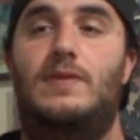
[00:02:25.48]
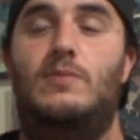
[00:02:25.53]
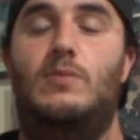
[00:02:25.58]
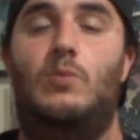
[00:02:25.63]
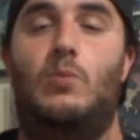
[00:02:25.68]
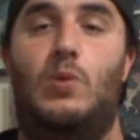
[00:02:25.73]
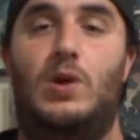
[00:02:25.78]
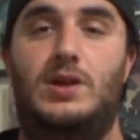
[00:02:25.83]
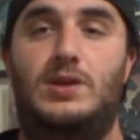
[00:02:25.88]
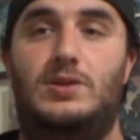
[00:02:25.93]

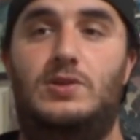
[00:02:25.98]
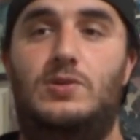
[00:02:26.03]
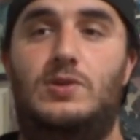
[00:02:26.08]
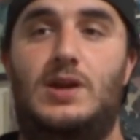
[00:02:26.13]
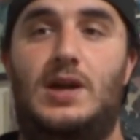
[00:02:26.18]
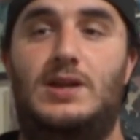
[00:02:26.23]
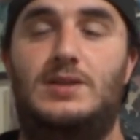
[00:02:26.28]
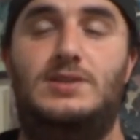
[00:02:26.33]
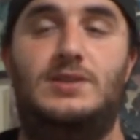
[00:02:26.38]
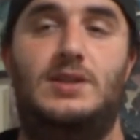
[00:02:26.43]
what you
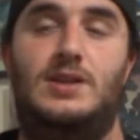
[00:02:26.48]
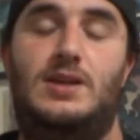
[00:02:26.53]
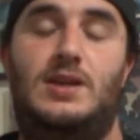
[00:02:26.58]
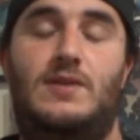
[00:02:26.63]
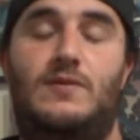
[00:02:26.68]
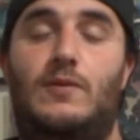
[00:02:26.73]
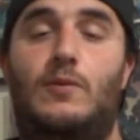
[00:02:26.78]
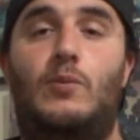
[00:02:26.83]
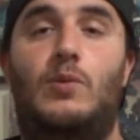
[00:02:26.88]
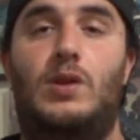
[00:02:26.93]
guys did.
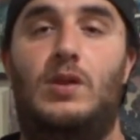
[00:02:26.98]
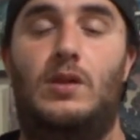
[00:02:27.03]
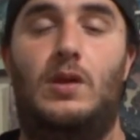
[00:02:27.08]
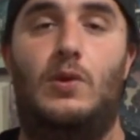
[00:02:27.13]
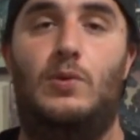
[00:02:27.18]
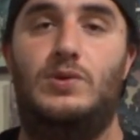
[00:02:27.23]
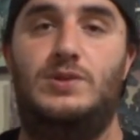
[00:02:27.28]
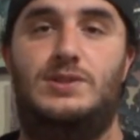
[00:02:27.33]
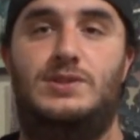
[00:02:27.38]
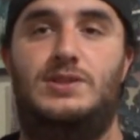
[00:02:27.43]
Even what
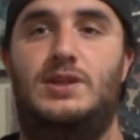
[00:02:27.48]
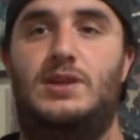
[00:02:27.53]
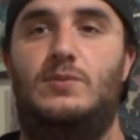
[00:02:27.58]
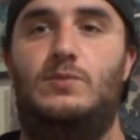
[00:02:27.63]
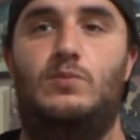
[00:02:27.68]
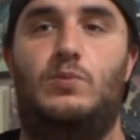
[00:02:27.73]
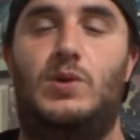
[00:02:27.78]
Lois did